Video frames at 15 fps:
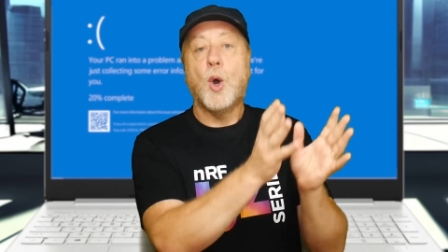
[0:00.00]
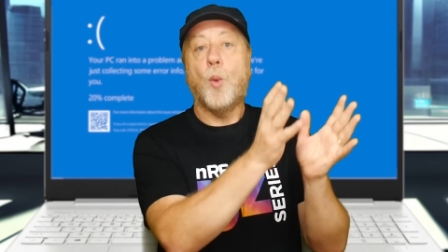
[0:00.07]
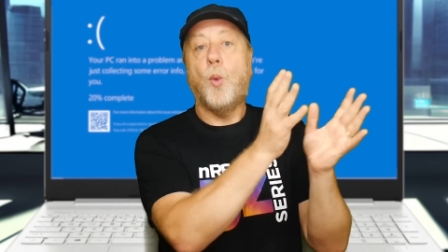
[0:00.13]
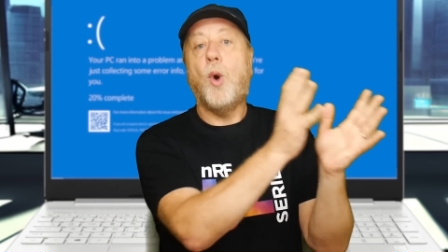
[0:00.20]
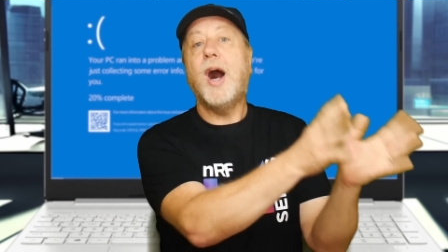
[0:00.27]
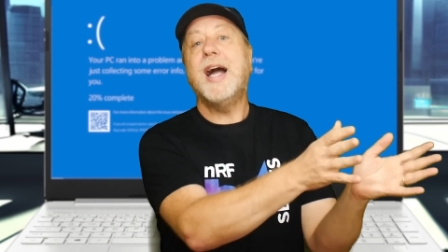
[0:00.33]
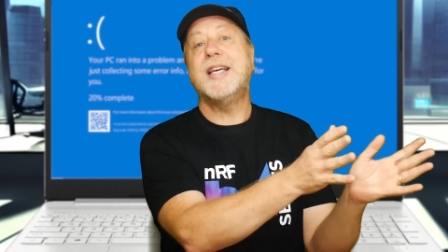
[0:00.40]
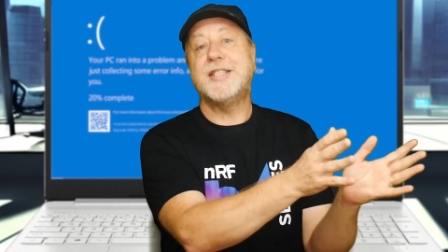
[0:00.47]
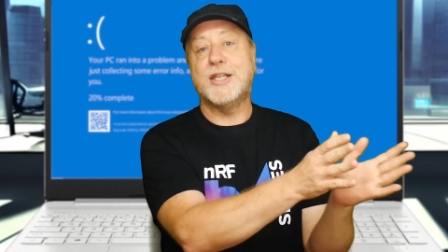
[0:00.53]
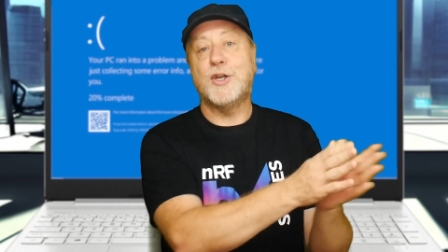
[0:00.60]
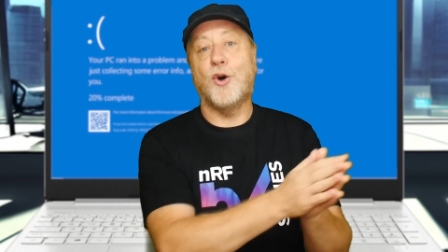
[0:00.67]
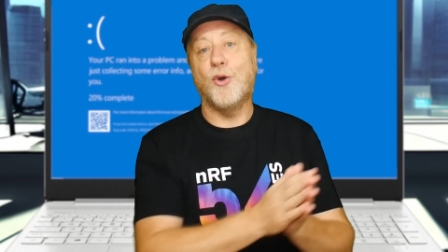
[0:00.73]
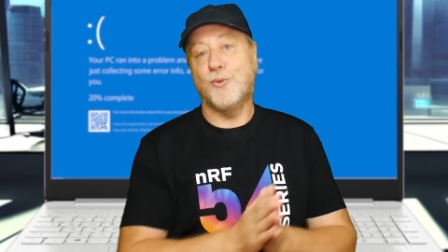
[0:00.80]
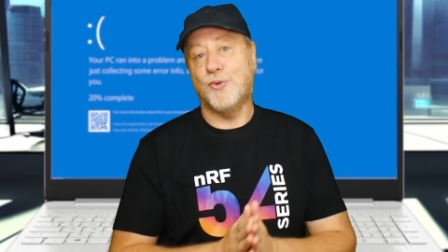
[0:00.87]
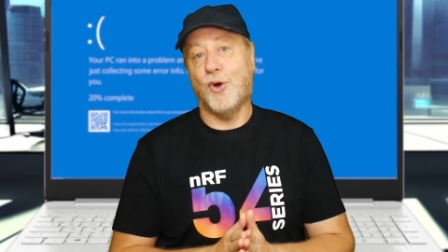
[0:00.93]
why has it
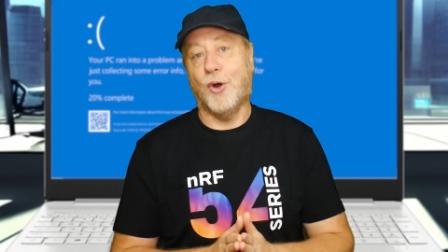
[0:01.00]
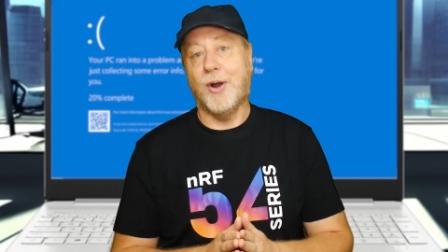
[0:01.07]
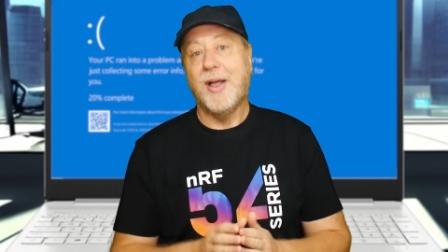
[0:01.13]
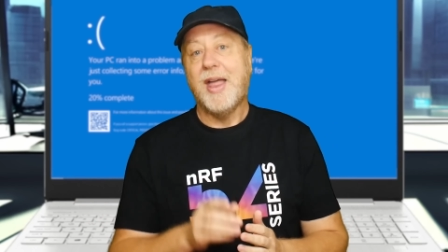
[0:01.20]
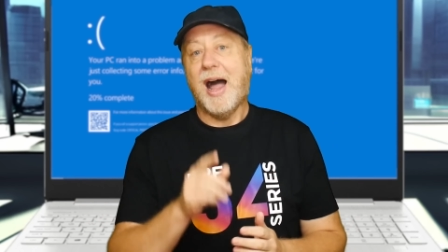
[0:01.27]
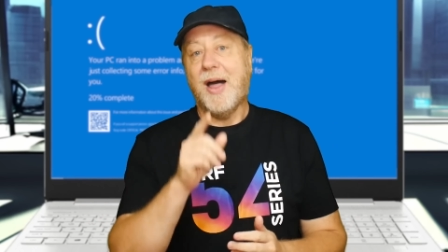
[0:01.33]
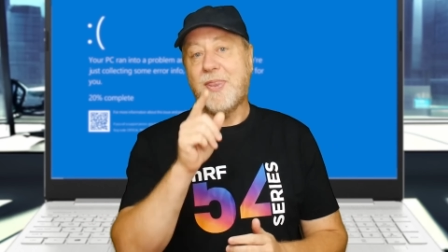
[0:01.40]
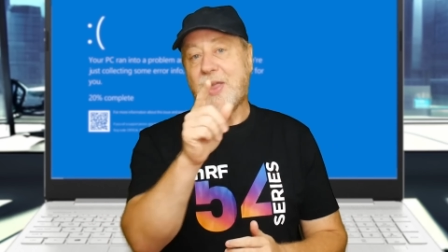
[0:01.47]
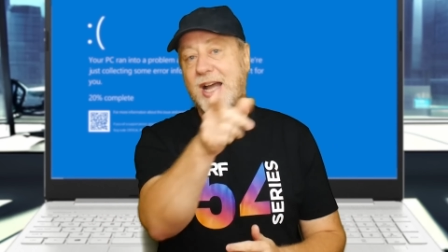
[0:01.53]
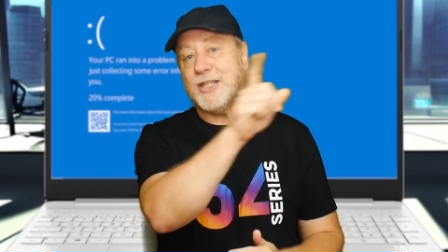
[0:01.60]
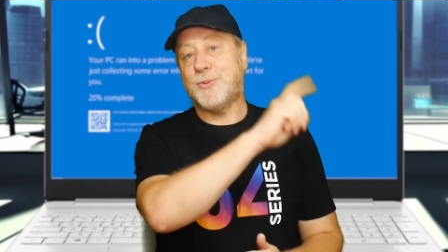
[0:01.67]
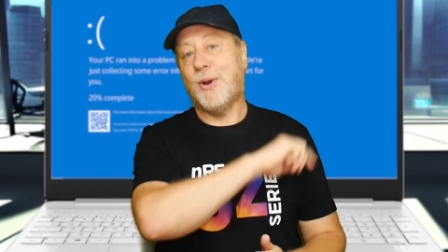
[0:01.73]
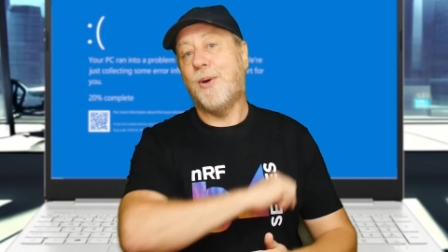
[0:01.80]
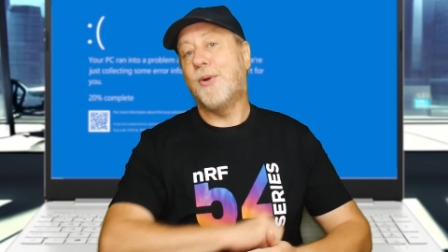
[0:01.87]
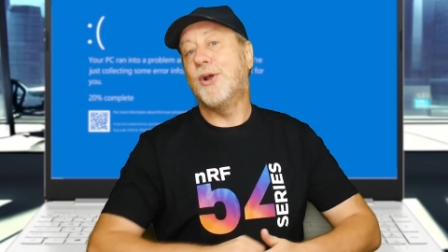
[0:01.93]
gone wrong? And
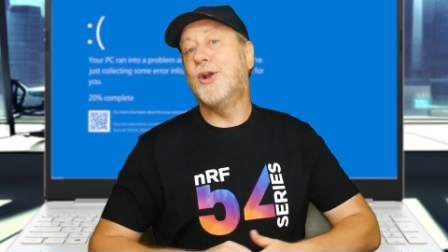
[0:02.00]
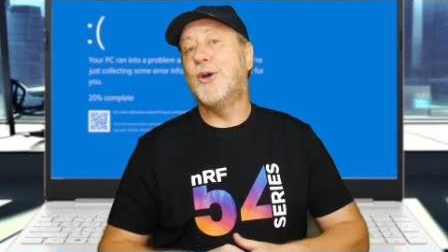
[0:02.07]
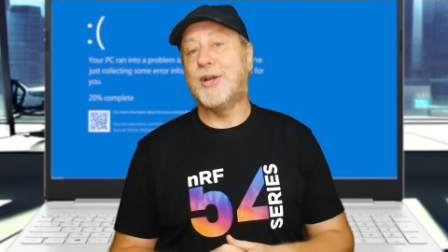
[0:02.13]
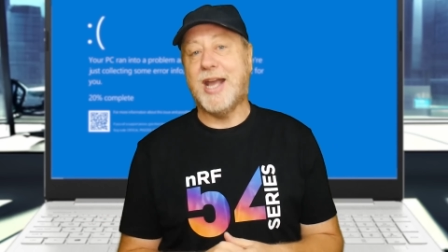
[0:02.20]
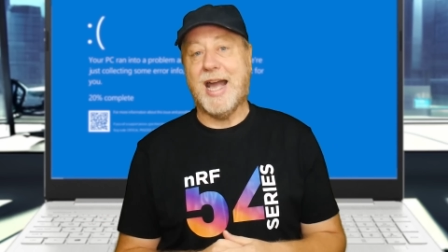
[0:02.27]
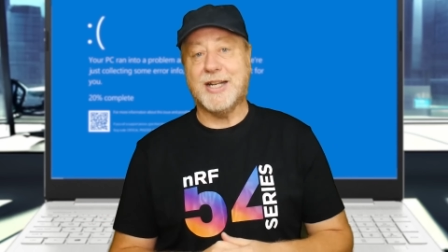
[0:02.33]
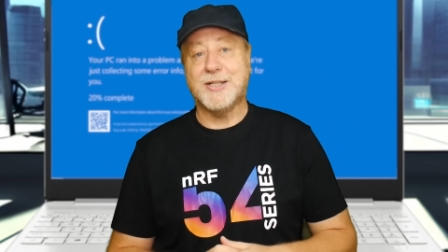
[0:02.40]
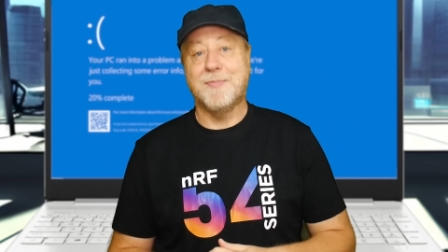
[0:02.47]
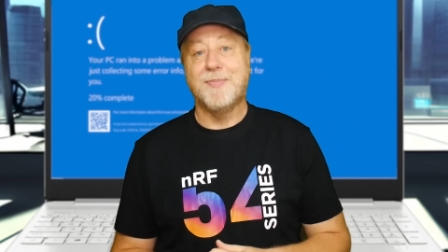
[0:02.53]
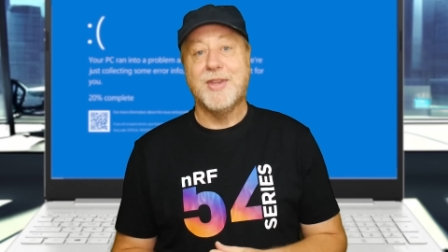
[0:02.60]
that's what I want to look at.